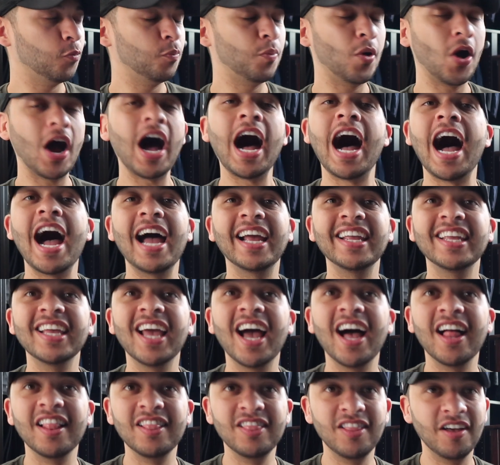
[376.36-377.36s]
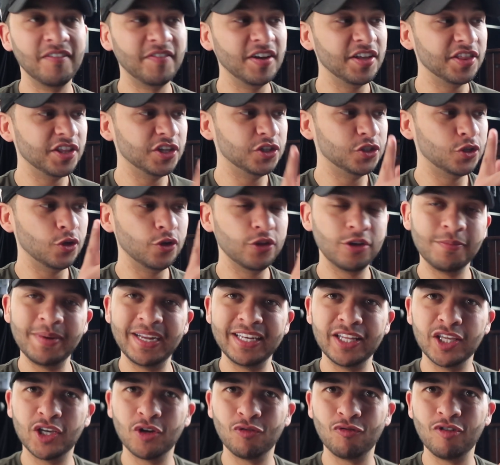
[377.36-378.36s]
But I love it. They do them
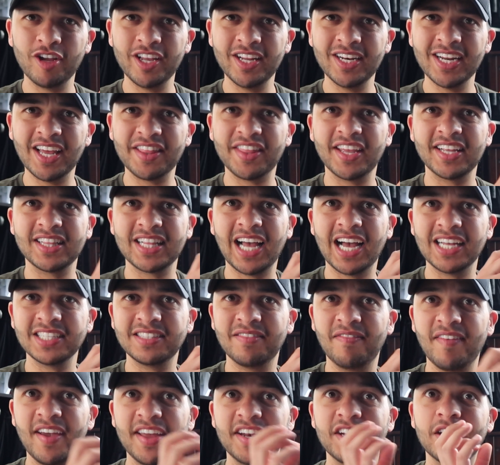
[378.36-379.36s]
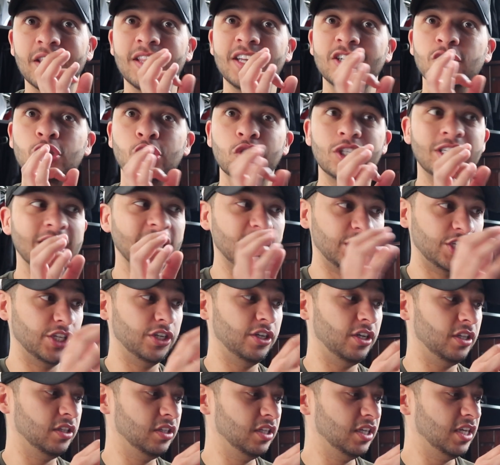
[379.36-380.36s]
in green. I think that's very like
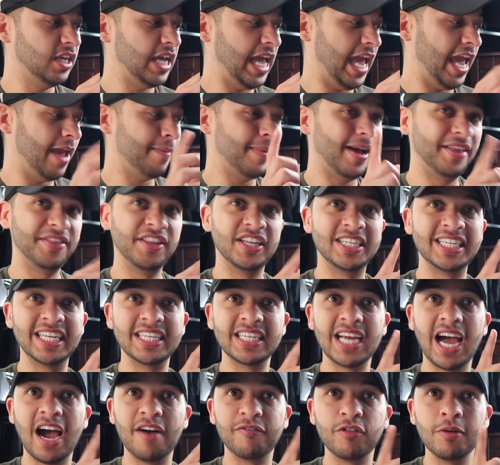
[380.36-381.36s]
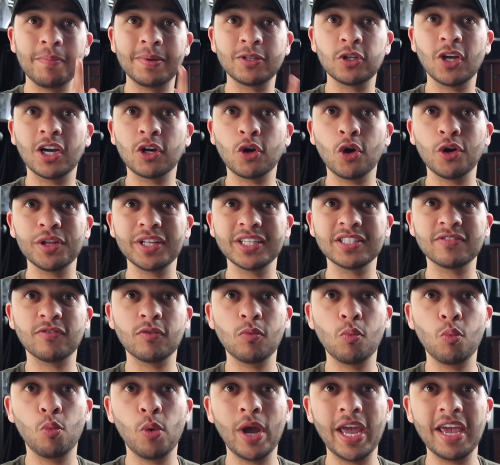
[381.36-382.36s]
traditional, um, and they did have them. So I got this
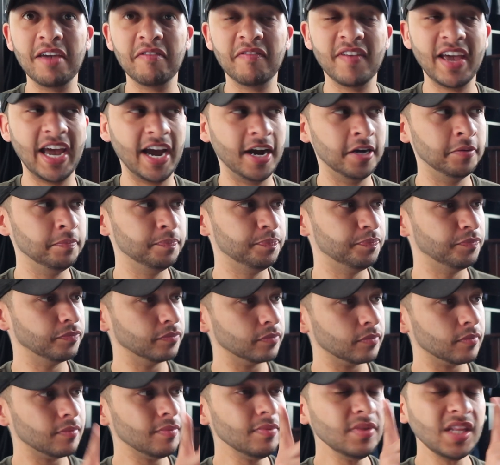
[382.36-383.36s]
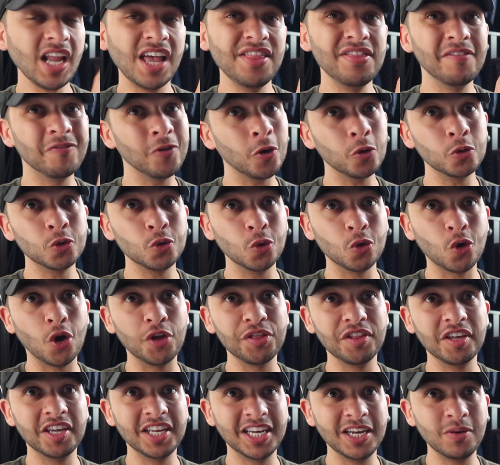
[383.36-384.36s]
from Wayfair, and they've also
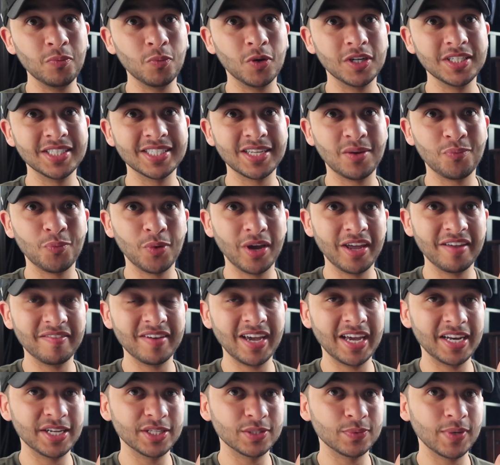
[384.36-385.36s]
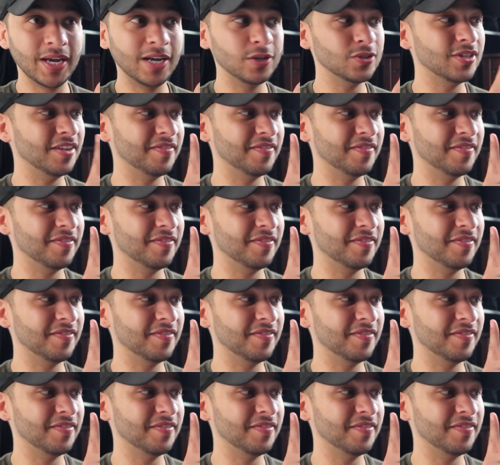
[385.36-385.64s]
got the green ones in Wayfair as well.